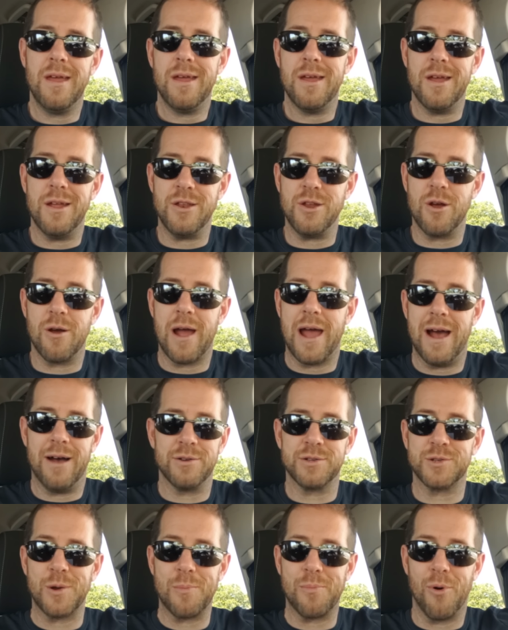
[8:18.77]
in your
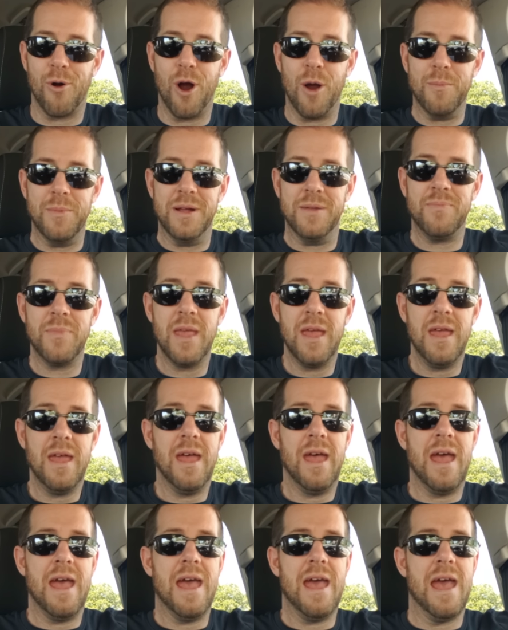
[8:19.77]
house or apartment
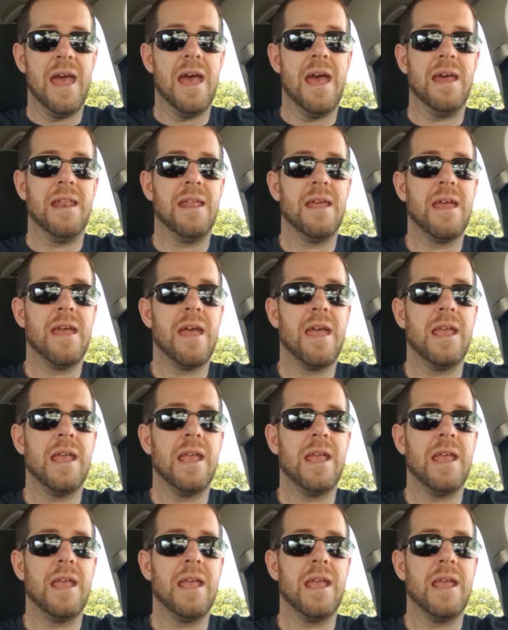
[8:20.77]
and